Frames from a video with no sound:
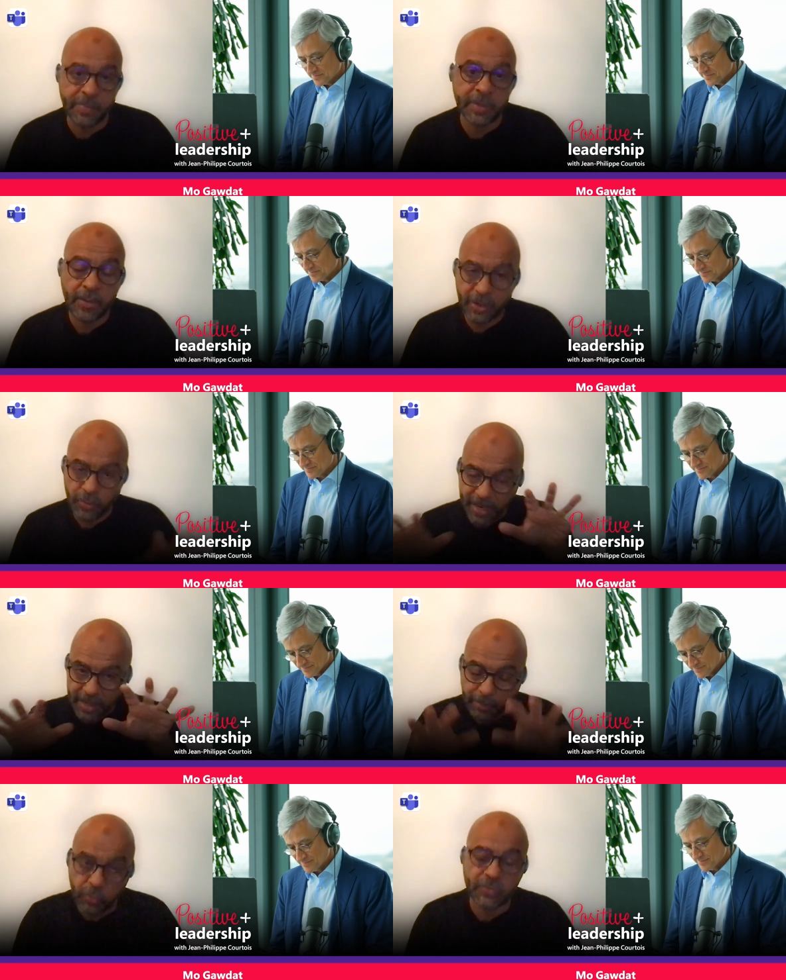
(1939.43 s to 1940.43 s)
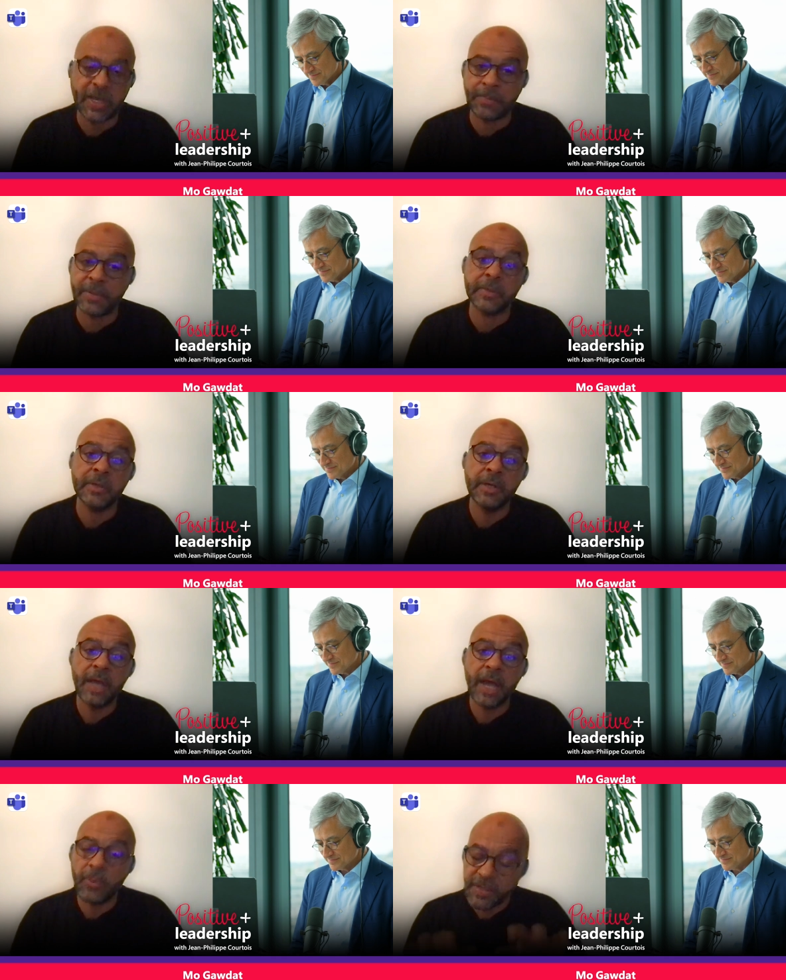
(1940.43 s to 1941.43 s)
Speaker 1: happen? How can we make both happen?
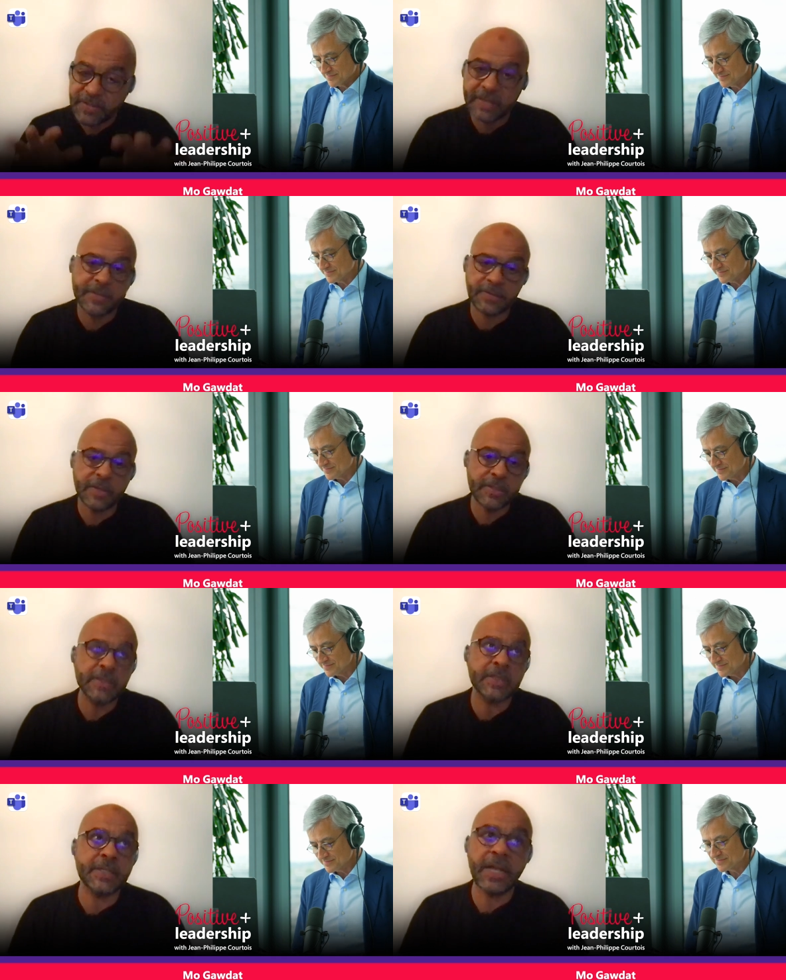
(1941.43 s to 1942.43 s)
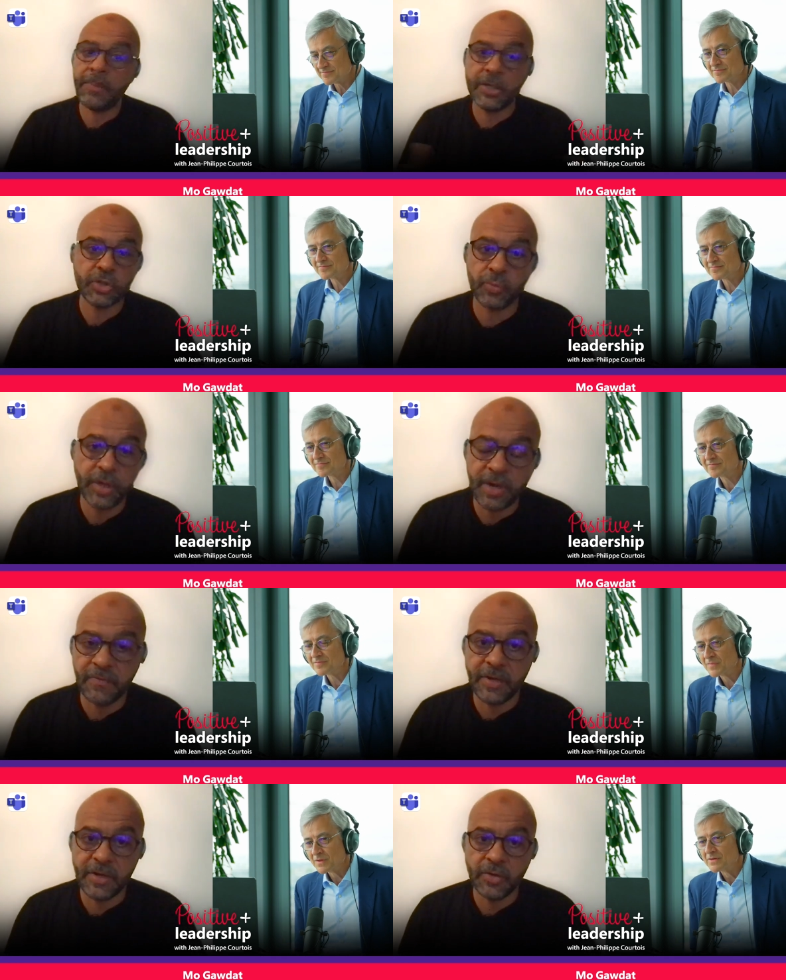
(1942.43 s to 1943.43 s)
And once that trust is established, we're in a
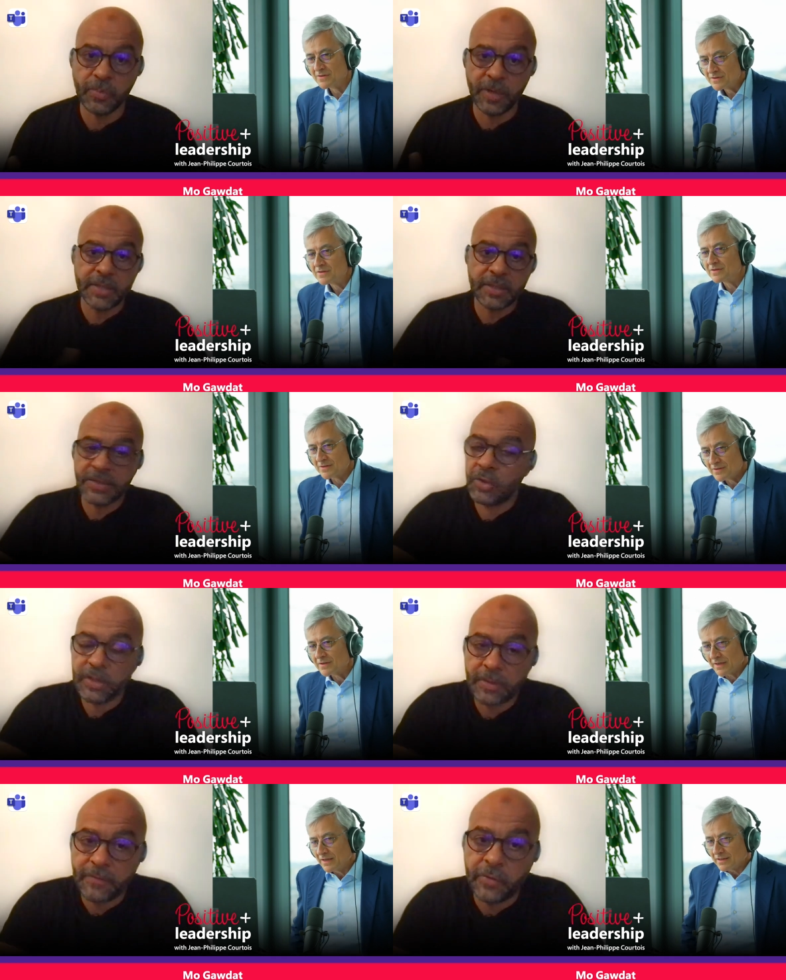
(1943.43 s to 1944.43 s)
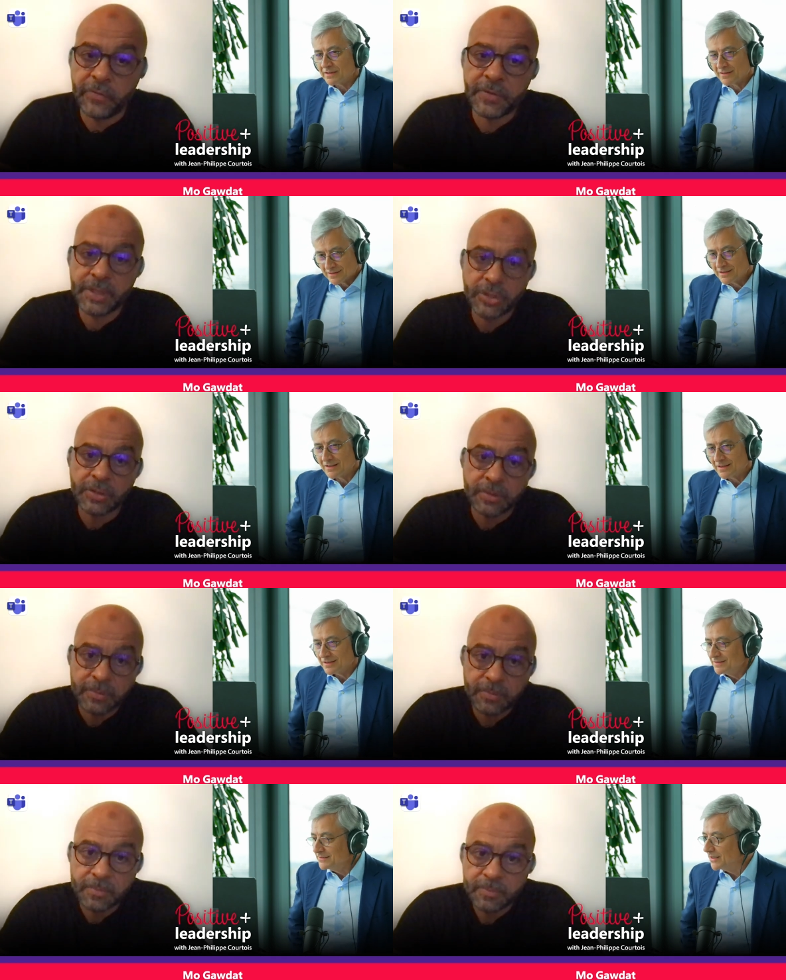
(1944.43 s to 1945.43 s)
very good place. It's not a tough conversation.
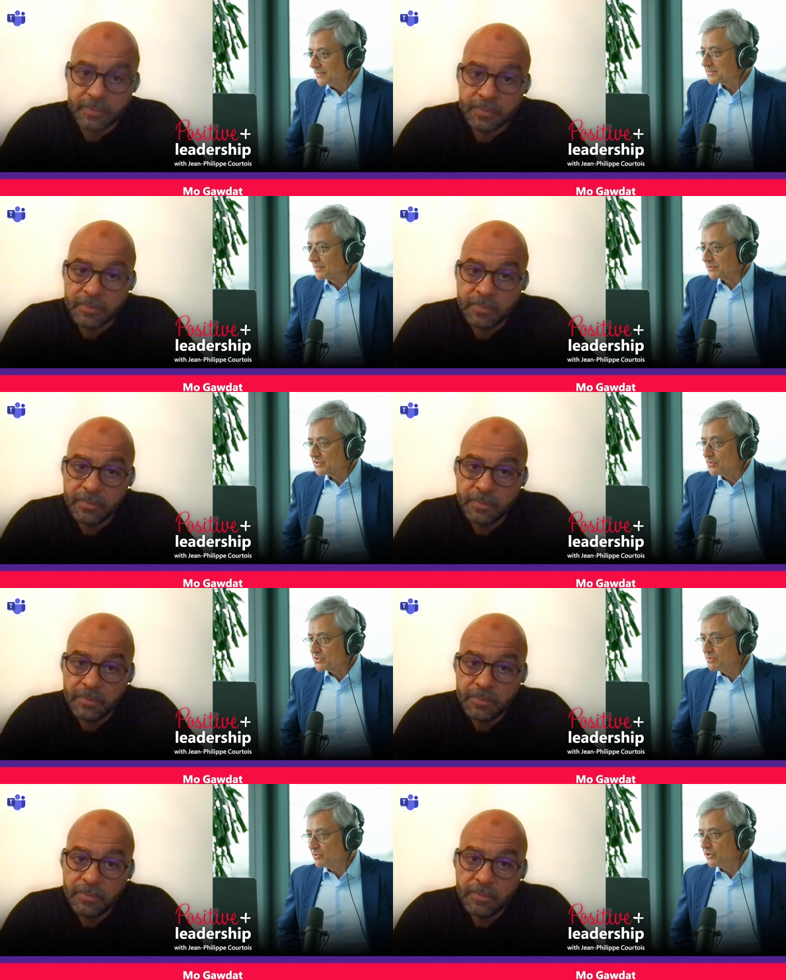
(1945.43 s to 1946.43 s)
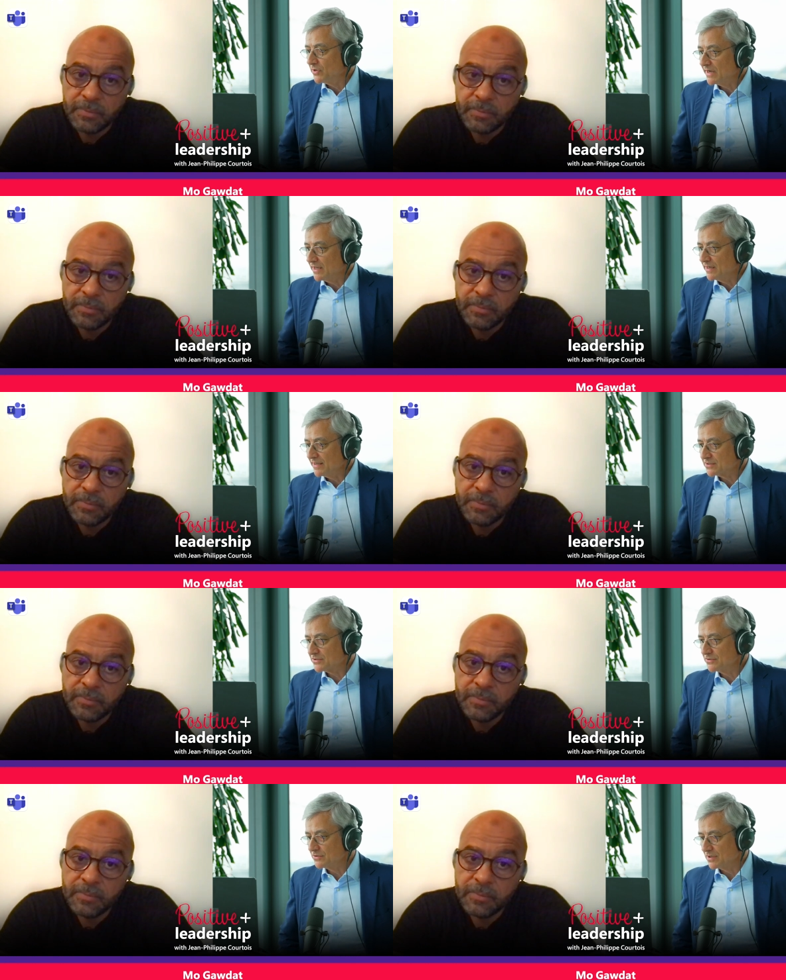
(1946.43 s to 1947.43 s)
Speaker 2: No, it's not. So, so Mono, I, li- I like
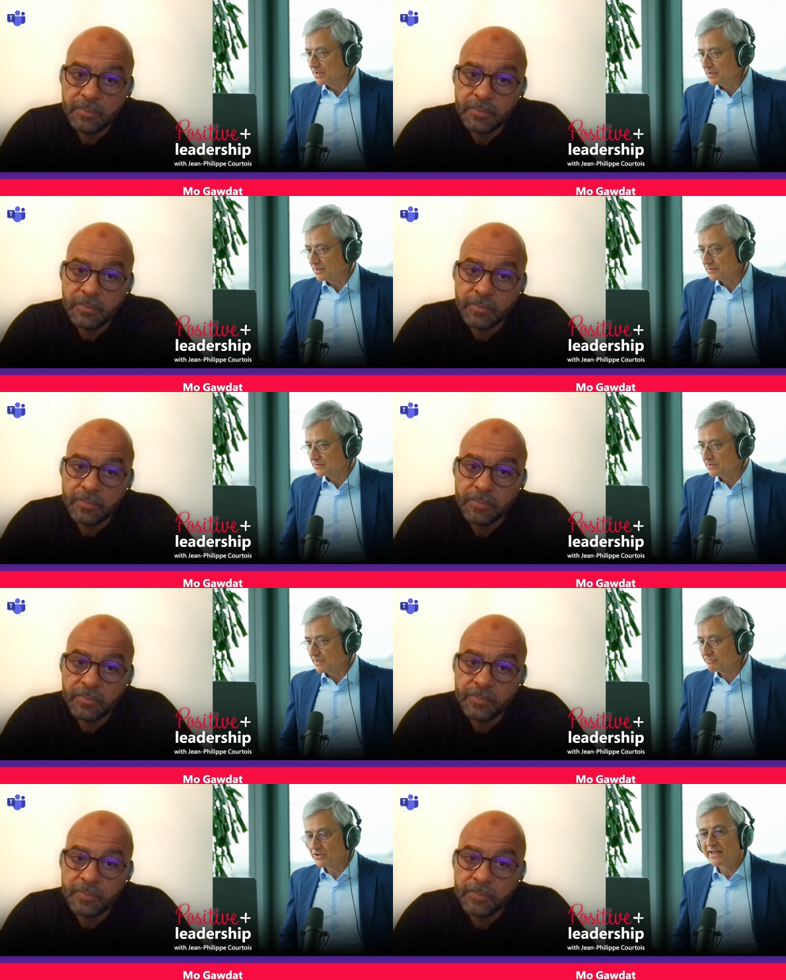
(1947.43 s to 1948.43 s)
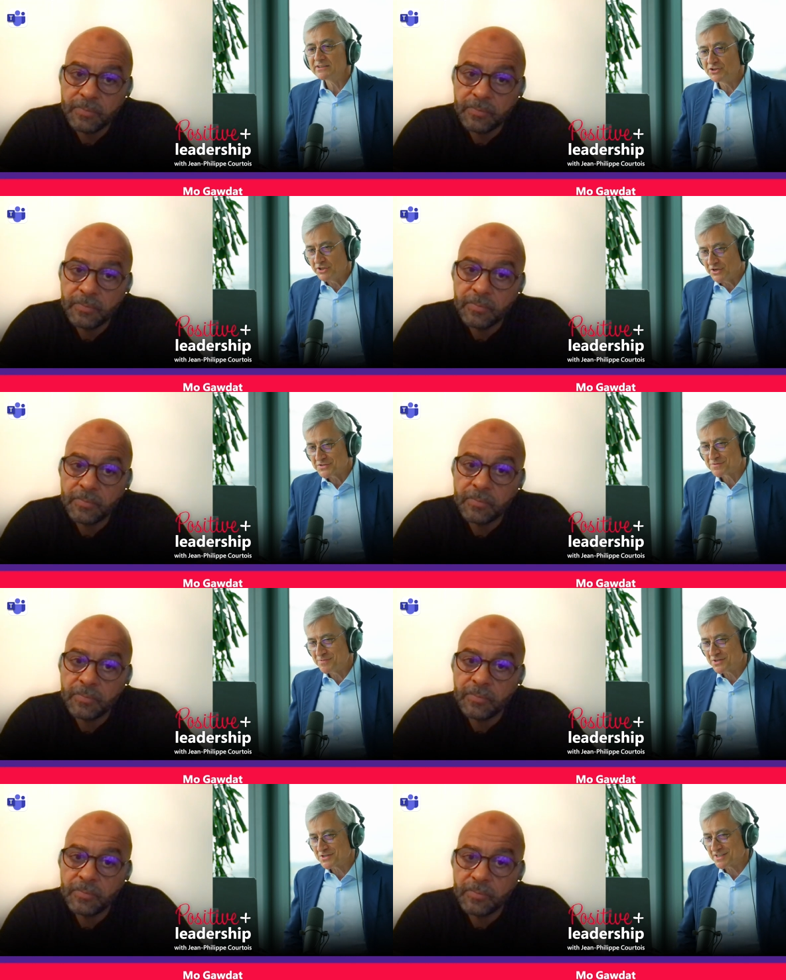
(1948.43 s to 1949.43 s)
to uh, to kind of connect the dots
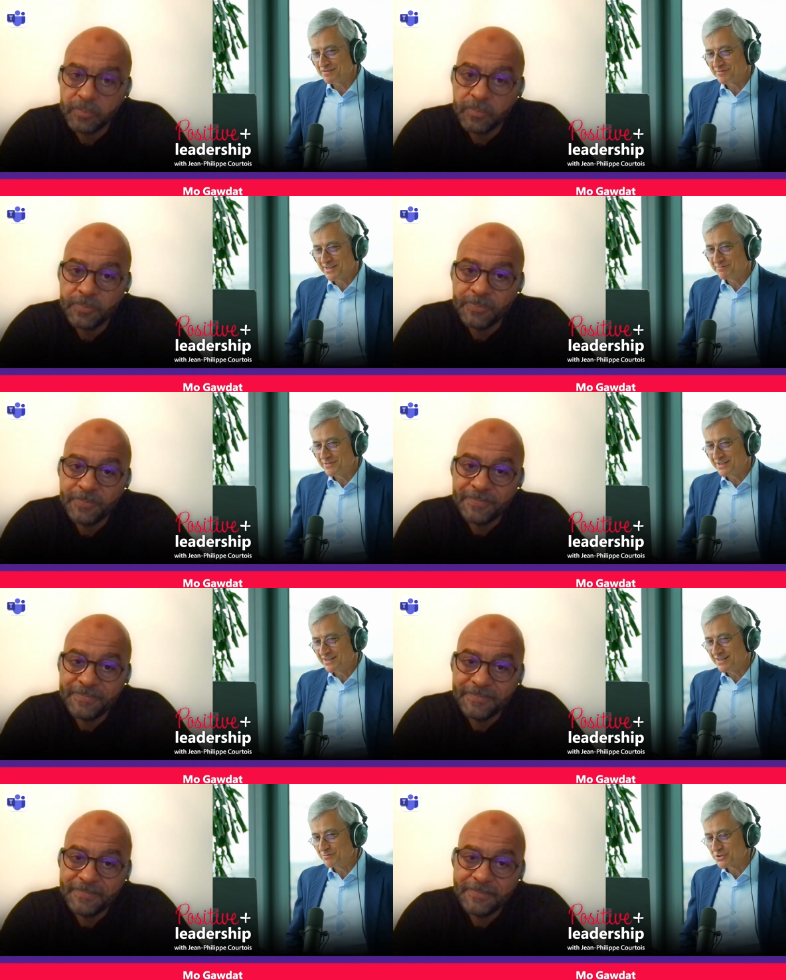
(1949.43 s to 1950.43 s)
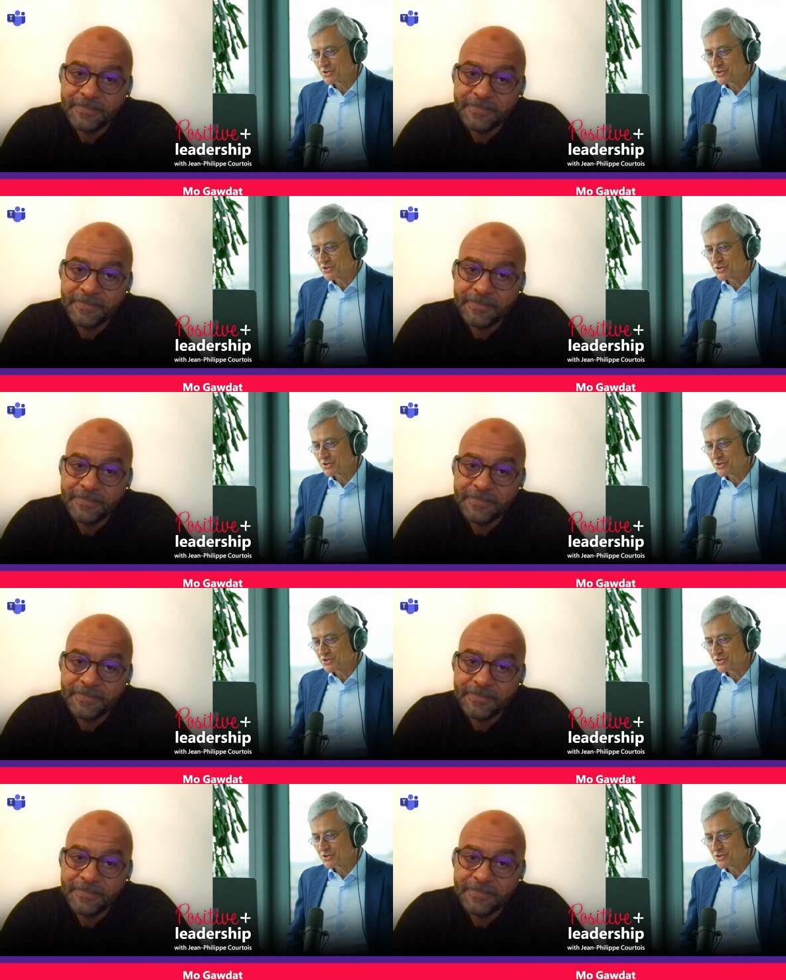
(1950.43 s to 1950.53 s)
because I'm I'm a, I'm a